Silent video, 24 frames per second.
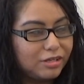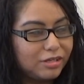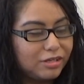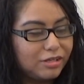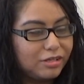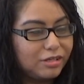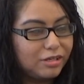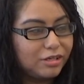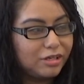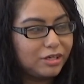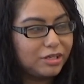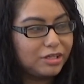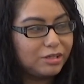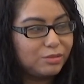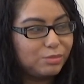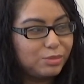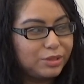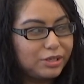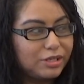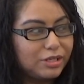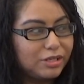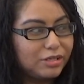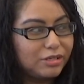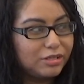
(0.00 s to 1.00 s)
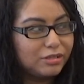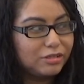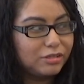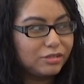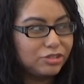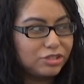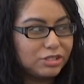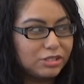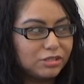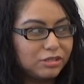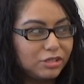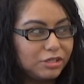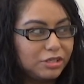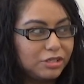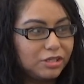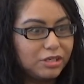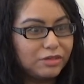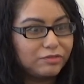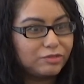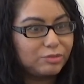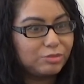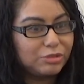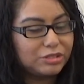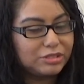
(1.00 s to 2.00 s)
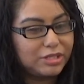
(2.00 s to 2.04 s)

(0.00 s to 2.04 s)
you're gonna be just learning it from the